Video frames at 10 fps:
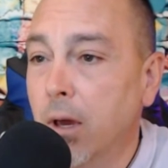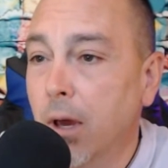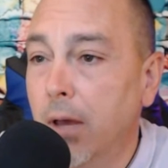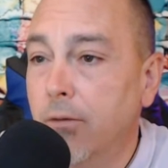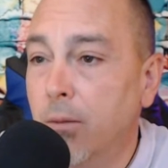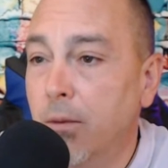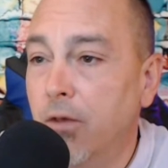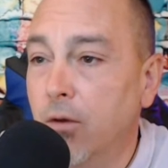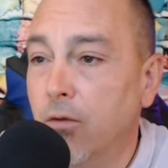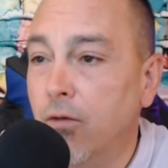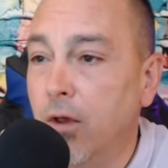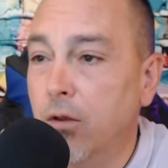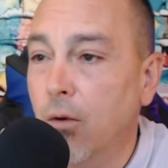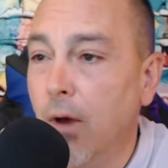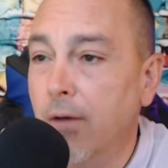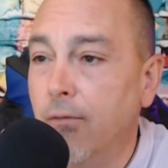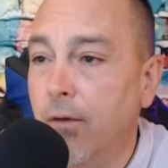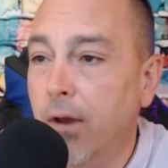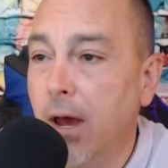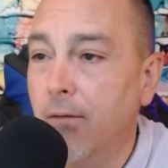Hey, CBC, good seeing you, hyphen.
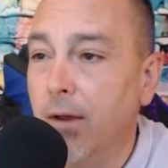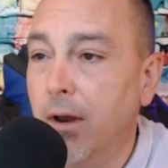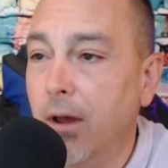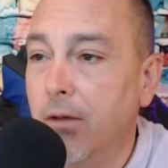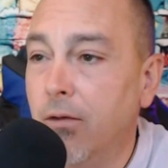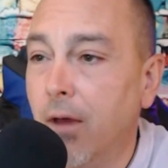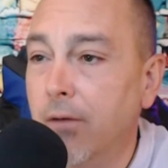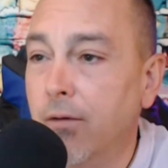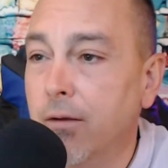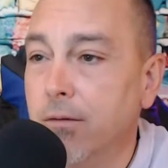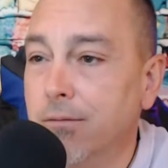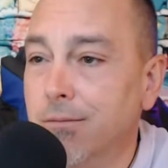Have a nice hyphen.